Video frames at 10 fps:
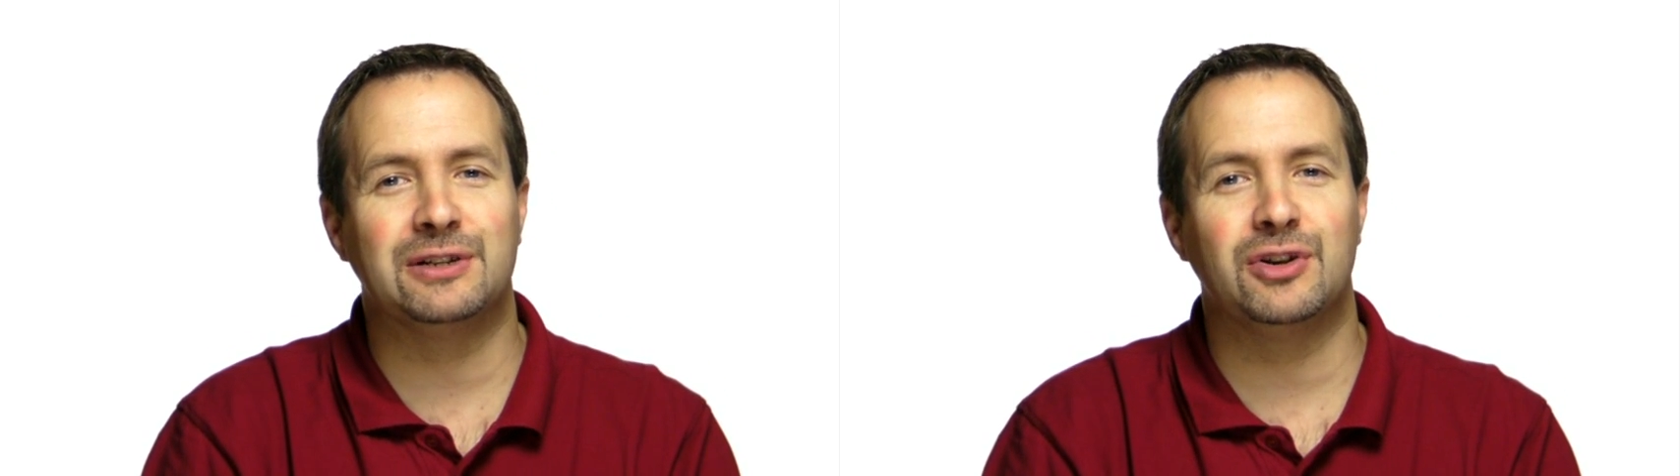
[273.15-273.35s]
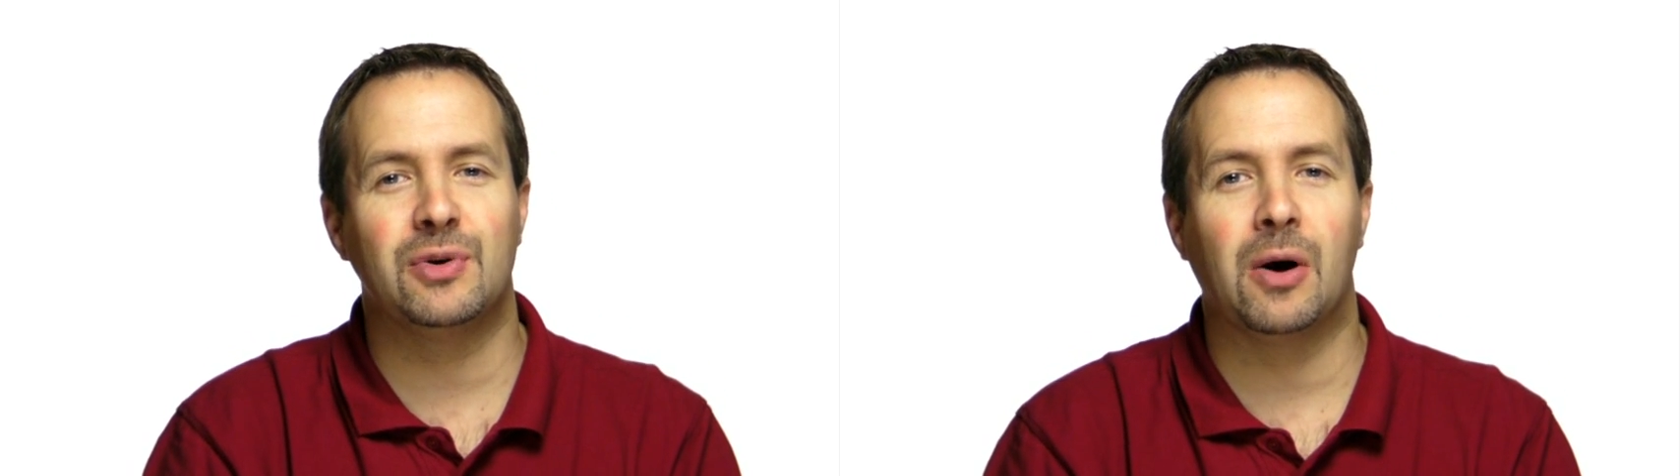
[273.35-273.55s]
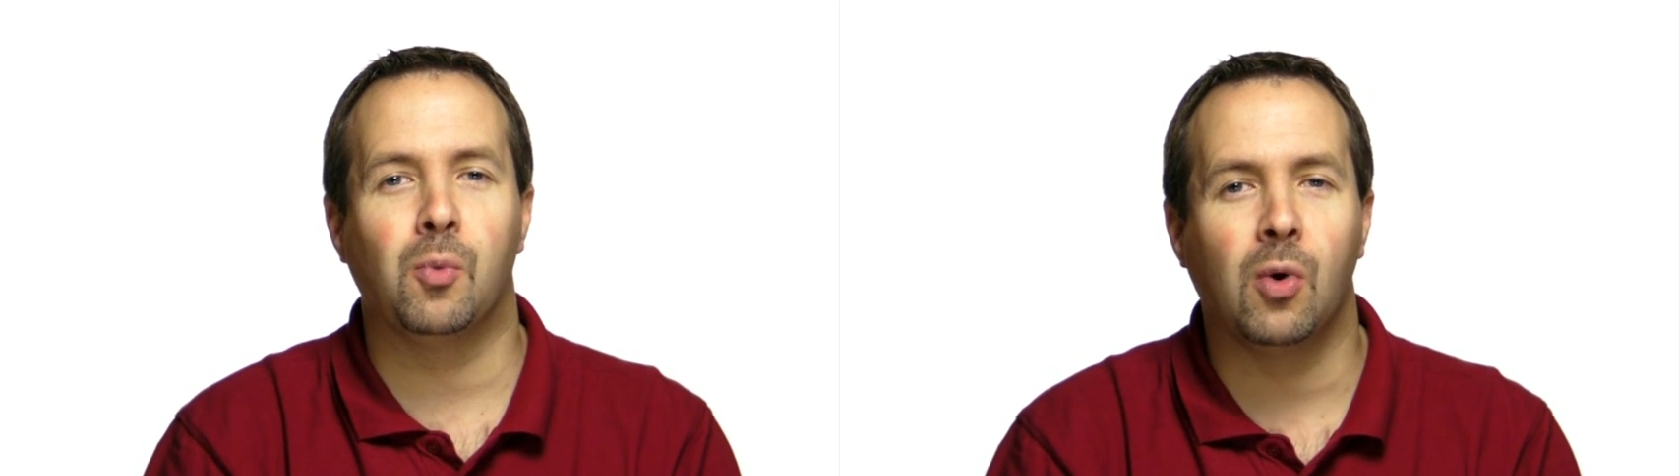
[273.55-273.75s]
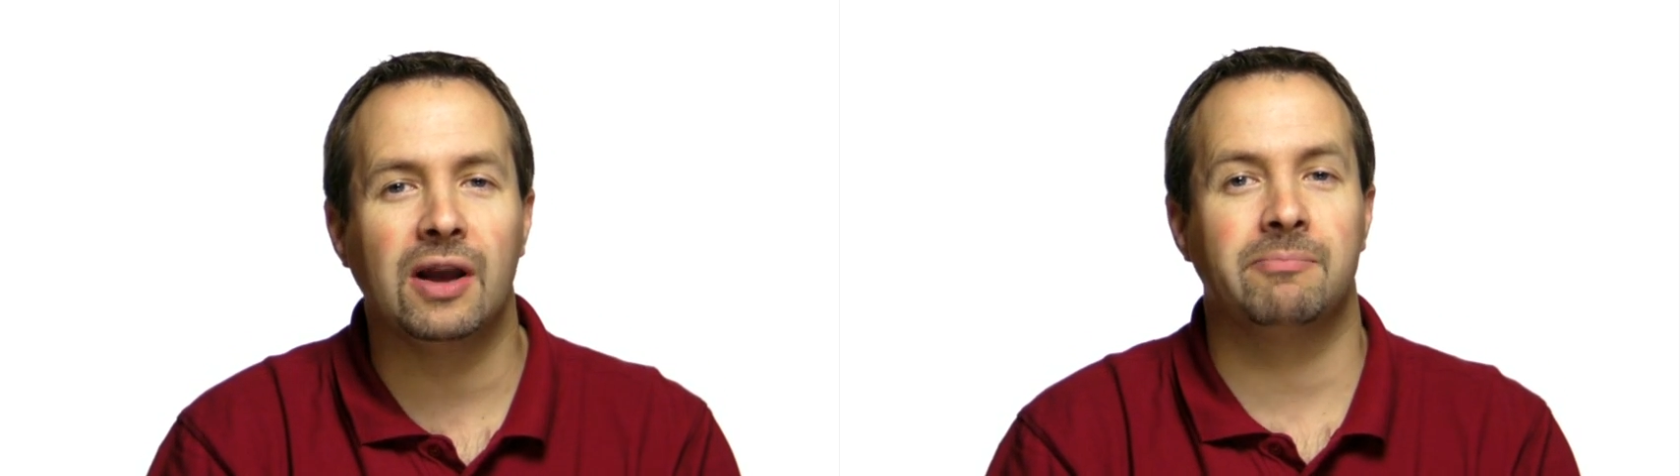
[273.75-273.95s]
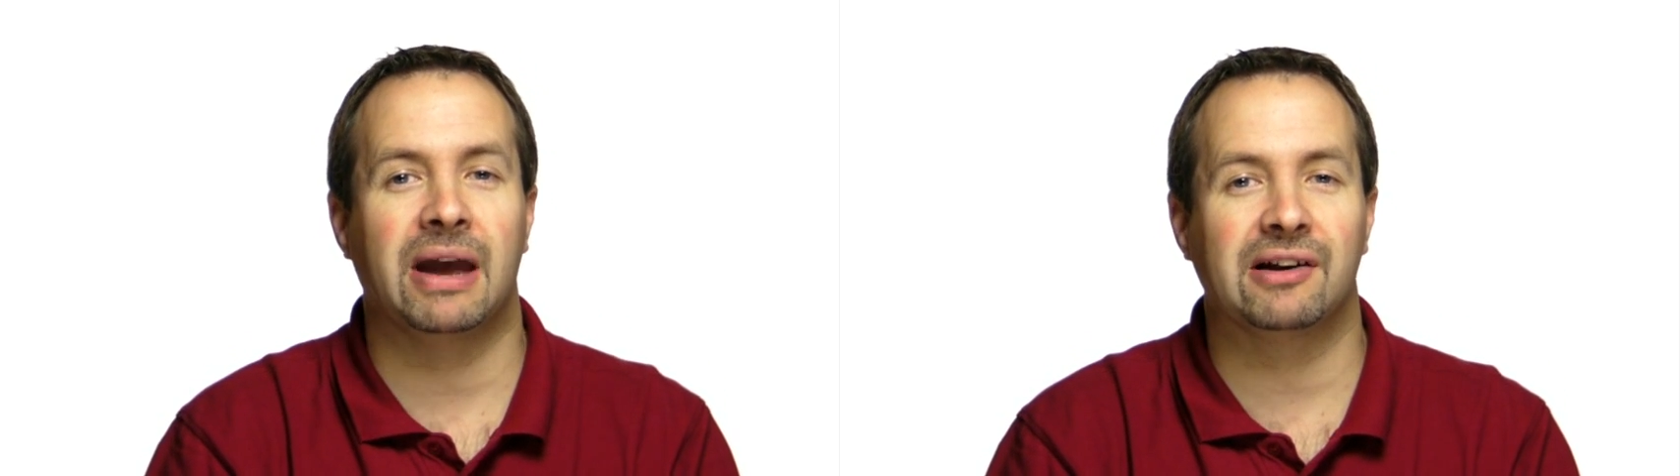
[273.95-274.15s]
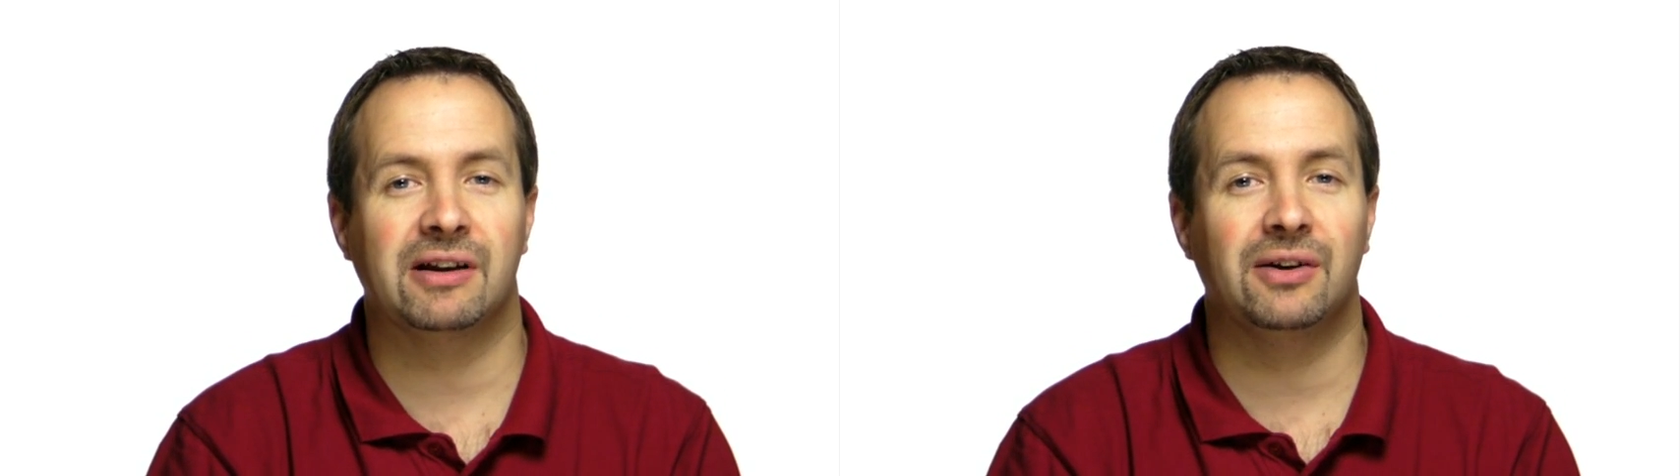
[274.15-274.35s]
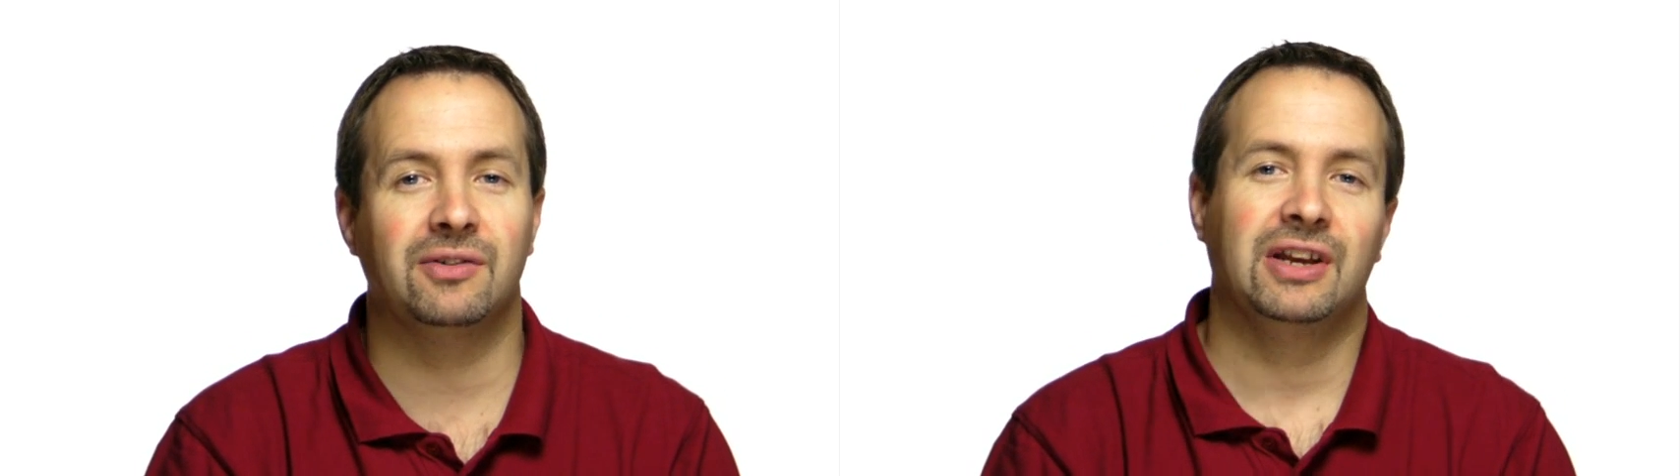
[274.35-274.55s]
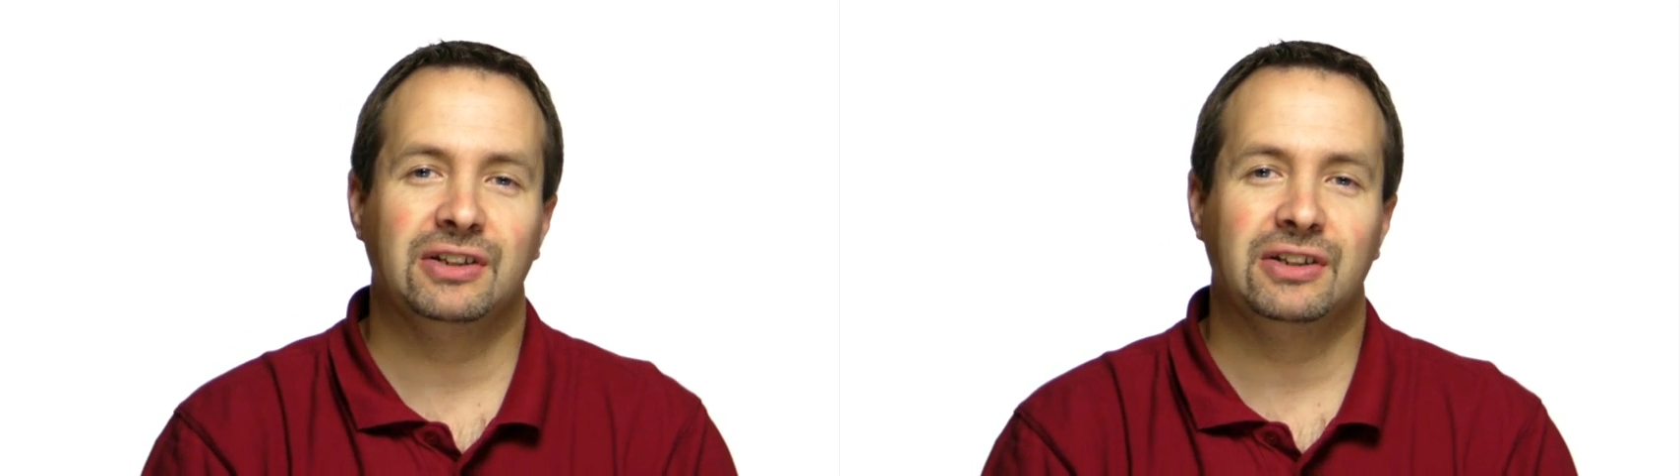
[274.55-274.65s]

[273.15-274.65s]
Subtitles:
do a white background